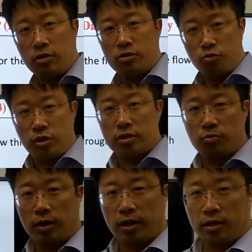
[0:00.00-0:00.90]
There's a
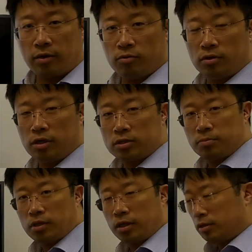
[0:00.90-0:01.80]
reason why. I will
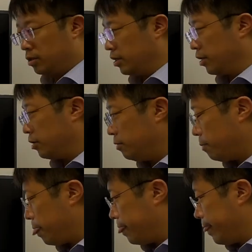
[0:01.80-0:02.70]
explain later.
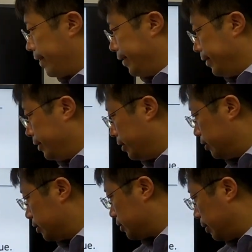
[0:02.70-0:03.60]

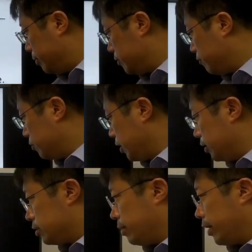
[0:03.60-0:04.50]
And this step is for the
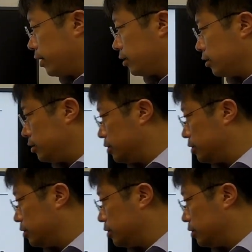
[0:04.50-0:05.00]
enzymatic